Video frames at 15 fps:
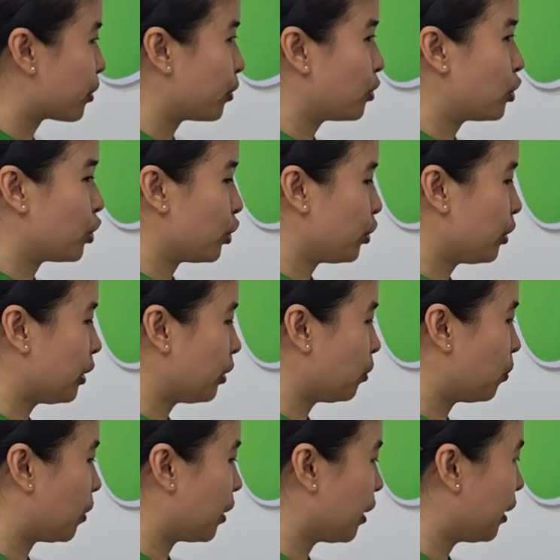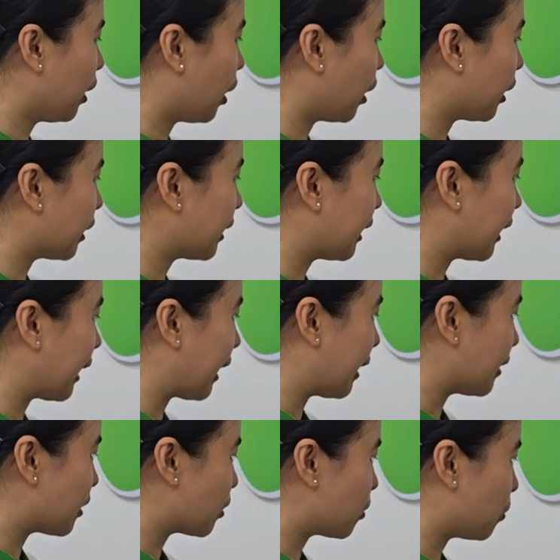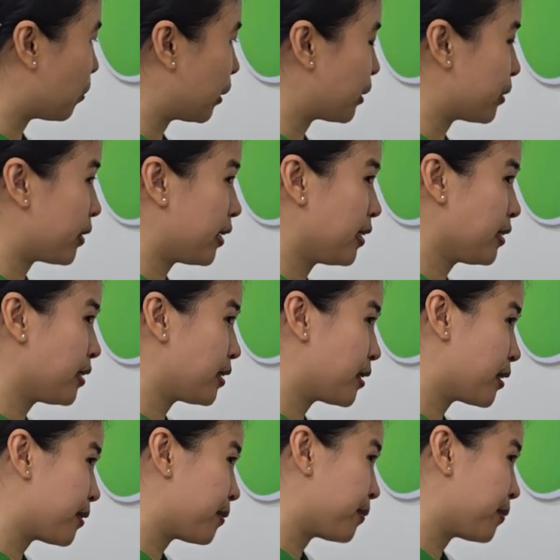go to Unit 1, Art class. What's this?